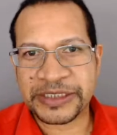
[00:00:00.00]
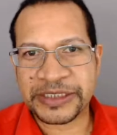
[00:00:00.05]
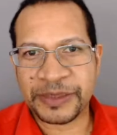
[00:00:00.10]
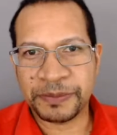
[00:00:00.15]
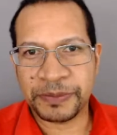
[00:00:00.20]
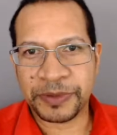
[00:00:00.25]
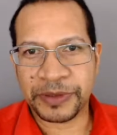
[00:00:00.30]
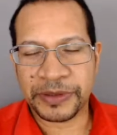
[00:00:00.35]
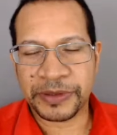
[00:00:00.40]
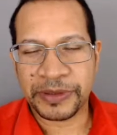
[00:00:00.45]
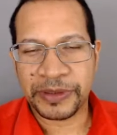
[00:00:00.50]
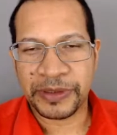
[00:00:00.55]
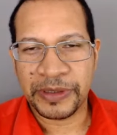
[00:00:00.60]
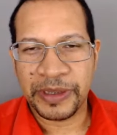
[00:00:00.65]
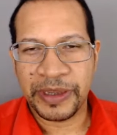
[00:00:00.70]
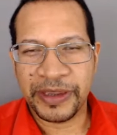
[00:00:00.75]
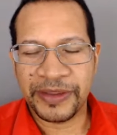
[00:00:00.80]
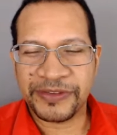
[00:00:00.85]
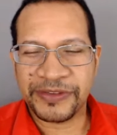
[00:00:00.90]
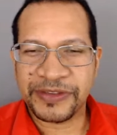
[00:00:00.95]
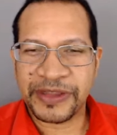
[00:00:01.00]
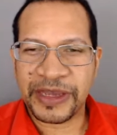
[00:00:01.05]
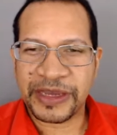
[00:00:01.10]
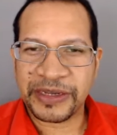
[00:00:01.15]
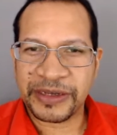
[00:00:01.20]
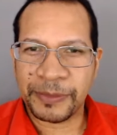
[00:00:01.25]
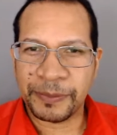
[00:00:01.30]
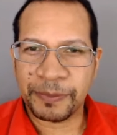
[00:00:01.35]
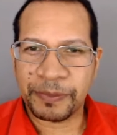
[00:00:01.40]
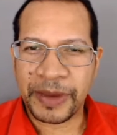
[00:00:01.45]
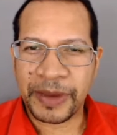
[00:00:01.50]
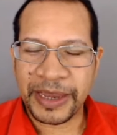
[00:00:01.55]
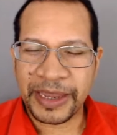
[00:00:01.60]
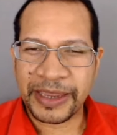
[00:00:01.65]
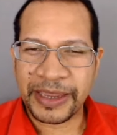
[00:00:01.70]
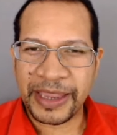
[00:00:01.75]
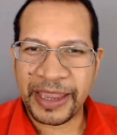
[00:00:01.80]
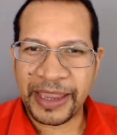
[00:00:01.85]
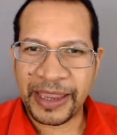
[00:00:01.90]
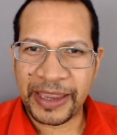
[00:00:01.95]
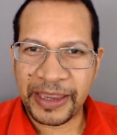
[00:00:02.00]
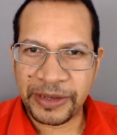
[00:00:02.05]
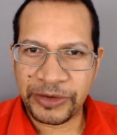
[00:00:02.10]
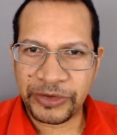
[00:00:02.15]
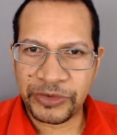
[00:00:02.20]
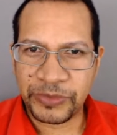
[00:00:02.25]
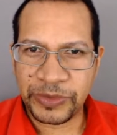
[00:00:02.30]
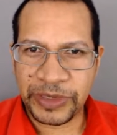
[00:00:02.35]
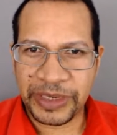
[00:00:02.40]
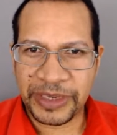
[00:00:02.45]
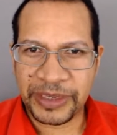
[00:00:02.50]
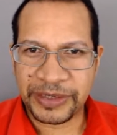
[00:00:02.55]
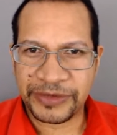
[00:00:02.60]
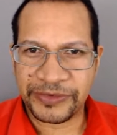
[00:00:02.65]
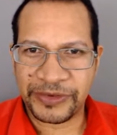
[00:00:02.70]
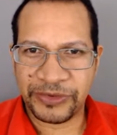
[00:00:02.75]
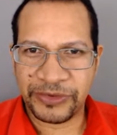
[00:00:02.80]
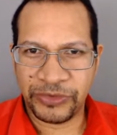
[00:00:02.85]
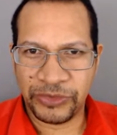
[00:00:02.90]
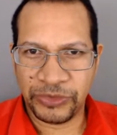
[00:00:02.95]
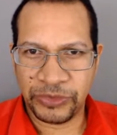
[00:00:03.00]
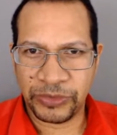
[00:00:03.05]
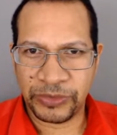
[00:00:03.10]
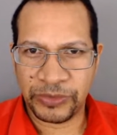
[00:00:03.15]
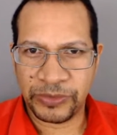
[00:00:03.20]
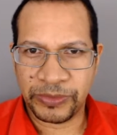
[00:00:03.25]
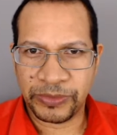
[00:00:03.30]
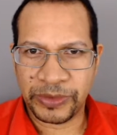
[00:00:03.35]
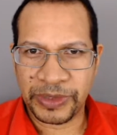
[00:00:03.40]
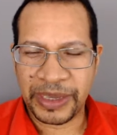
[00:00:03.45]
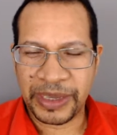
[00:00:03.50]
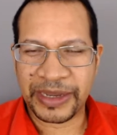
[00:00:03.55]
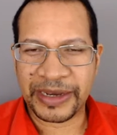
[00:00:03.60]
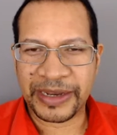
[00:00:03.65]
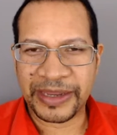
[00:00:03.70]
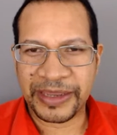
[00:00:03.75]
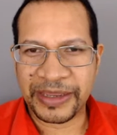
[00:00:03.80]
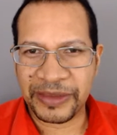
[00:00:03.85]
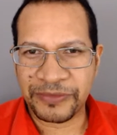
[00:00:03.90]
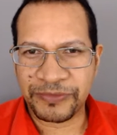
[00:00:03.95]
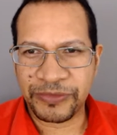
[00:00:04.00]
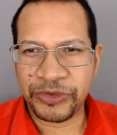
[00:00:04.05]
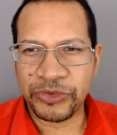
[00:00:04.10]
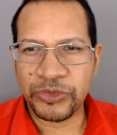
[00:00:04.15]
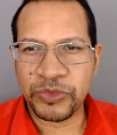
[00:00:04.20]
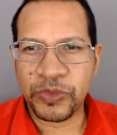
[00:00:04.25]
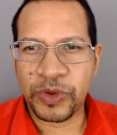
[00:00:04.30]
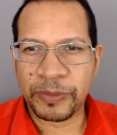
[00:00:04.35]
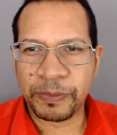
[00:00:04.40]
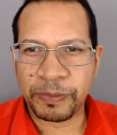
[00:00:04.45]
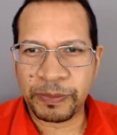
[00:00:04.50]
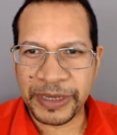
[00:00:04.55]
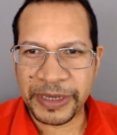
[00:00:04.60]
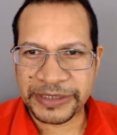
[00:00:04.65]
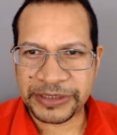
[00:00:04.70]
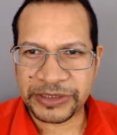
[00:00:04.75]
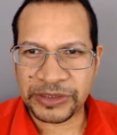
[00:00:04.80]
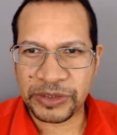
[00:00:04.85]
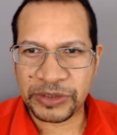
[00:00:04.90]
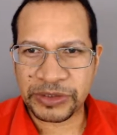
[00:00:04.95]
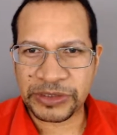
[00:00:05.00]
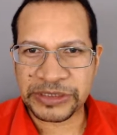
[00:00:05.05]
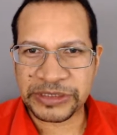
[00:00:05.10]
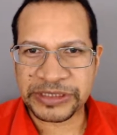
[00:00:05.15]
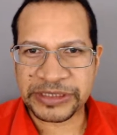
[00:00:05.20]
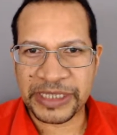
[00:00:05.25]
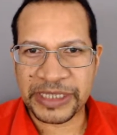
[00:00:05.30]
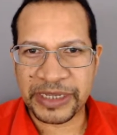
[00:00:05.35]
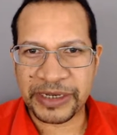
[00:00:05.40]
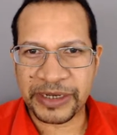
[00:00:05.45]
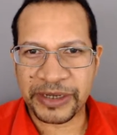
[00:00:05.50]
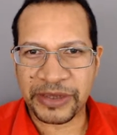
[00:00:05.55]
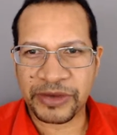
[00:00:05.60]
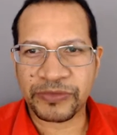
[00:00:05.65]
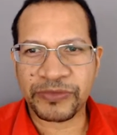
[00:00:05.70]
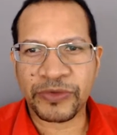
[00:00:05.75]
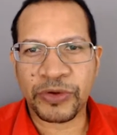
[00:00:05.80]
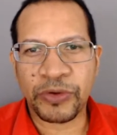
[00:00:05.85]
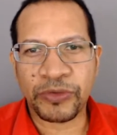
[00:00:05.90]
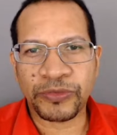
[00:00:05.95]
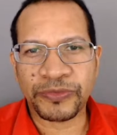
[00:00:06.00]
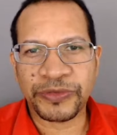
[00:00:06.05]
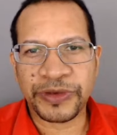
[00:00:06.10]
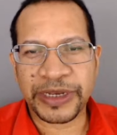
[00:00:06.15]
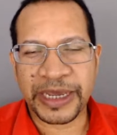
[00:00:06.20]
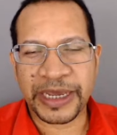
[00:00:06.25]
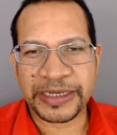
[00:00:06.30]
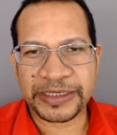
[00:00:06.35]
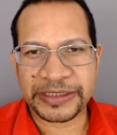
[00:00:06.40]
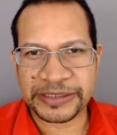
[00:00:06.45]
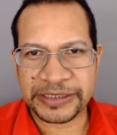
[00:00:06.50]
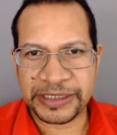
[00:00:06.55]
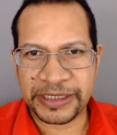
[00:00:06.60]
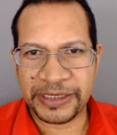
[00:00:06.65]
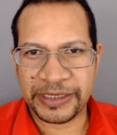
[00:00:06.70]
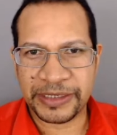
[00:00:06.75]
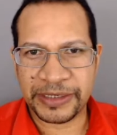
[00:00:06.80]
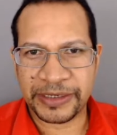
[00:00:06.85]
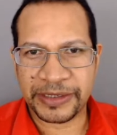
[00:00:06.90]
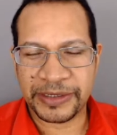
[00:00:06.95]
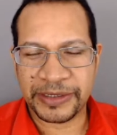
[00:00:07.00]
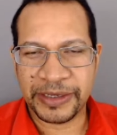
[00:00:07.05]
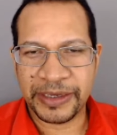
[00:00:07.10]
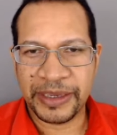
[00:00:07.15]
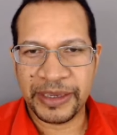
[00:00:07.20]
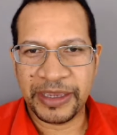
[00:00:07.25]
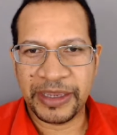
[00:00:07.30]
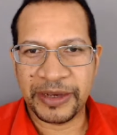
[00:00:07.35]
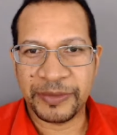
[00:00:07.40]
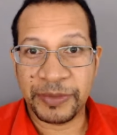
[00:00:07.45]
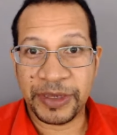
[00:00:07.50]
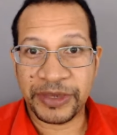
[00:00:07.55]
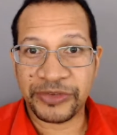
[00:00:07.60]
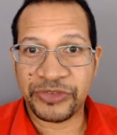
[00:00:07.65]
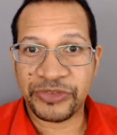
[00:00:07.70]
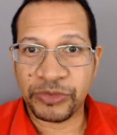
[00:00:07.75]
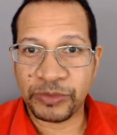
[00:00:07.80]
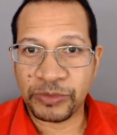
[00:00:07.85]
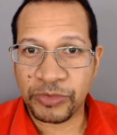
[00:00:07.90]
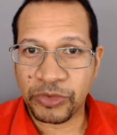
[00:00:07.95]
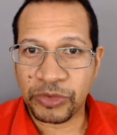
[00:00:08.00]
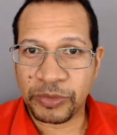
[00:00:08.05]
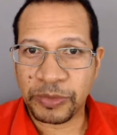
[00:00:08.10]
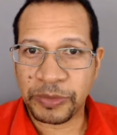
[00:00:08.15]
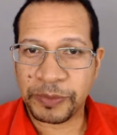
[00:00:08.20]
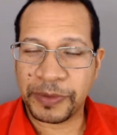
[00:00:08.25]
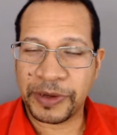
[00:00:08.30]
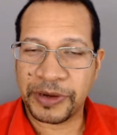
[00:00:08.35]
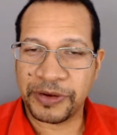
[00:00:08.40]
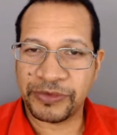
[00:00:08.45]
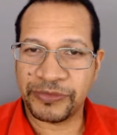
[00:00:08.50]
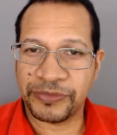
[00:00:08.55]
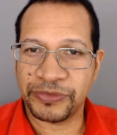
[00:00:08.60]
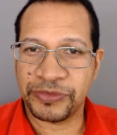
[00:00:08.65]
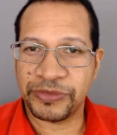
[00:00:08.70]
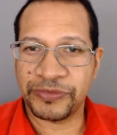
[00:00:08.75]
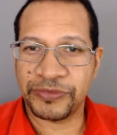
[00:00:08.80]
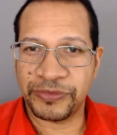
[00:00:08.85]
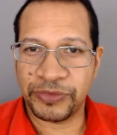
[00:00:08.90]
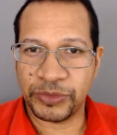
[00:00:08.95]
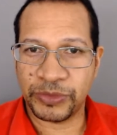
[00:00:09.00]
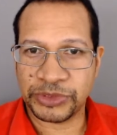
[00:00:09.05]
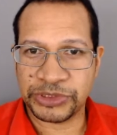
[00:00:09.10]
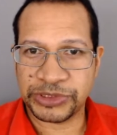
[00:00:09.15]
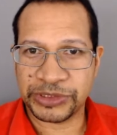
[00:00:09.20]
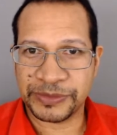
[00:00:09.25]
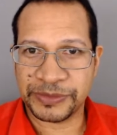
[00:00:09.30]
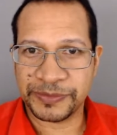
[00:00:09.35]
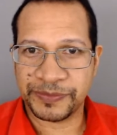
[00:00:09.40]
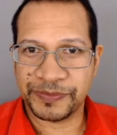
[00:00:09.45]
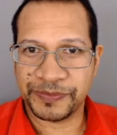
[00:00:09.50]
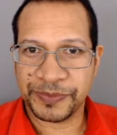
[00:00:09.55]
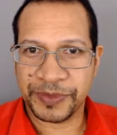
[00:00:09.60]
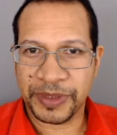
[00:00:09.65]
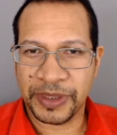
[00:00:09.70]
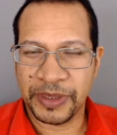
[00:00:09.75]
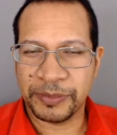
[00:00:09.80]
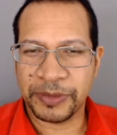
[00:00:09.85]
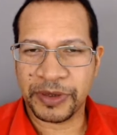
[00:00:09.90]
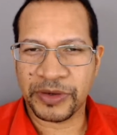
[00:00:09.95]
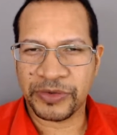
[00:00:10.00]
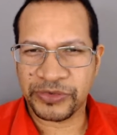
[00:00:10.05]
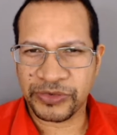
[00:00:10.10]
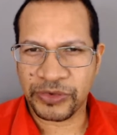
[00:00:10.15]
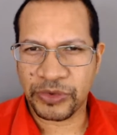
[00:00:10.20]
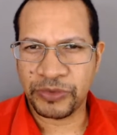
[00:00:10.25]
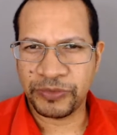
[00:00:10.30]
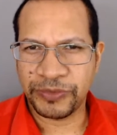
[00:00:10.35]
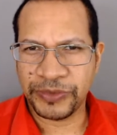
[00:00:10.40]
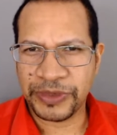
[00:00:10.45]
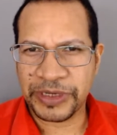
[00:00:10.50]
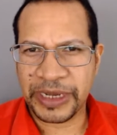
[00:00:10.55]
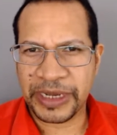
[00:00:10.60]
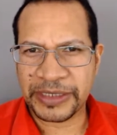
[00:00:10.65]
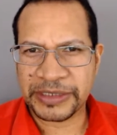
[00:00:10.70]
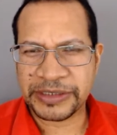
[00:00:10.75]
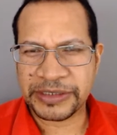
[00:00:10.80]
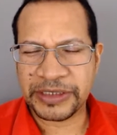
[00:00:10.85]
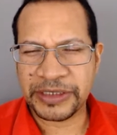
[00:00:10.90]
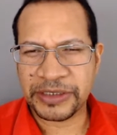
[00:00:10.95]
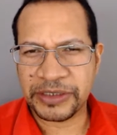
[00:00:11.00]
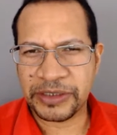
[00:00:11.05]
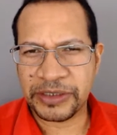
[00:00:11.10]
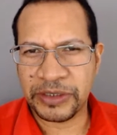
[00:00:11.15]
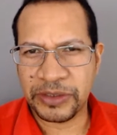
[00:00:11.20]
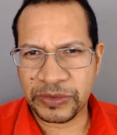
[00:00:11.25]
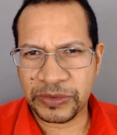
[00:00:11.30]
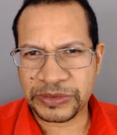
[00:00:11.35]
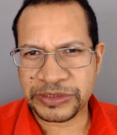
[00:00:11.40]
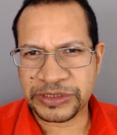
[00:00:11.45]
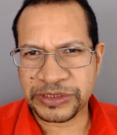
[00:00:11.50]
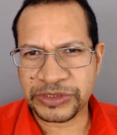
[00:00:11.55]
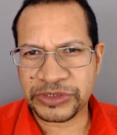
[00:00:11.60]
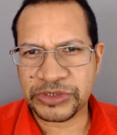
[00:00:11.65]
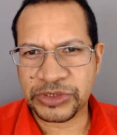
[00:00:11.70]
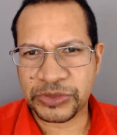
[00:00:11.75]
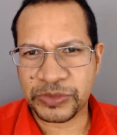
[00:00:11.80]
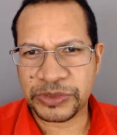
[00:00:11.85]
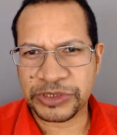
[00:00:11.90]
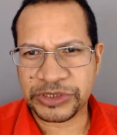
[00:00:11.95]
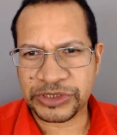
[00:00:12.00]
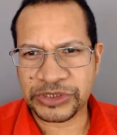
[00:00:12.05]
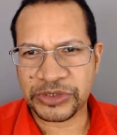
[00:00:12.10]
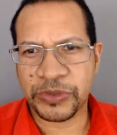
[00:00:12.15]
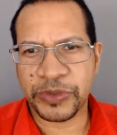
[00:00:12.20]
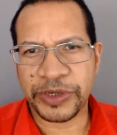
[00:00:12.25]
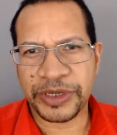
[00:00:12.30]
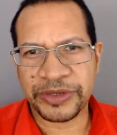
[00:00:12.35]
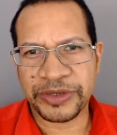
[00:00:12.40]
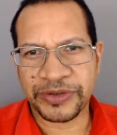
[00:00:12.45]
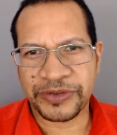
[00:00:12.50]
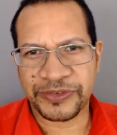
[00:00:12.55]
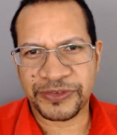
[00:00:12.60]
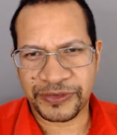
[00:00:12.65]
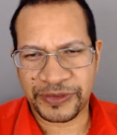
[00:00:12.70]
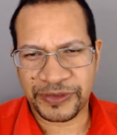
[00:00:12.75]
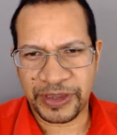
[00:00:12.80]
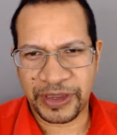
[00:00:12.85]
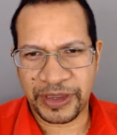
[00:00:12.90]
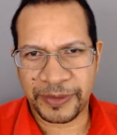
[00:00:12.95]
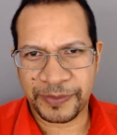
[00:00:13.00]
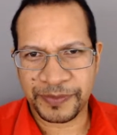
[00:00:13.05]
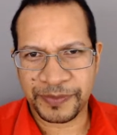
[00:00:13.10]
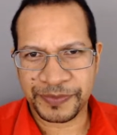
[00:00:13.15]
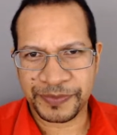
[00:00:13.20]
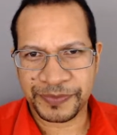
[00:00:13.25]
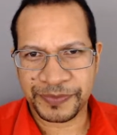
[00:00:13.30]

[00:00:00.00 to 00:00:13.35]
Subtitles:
simple, is that by educating you and giving you a better understanding of COVID-19, it makes you more prepared for the future, because COVID-19 looks as though it's going to stay.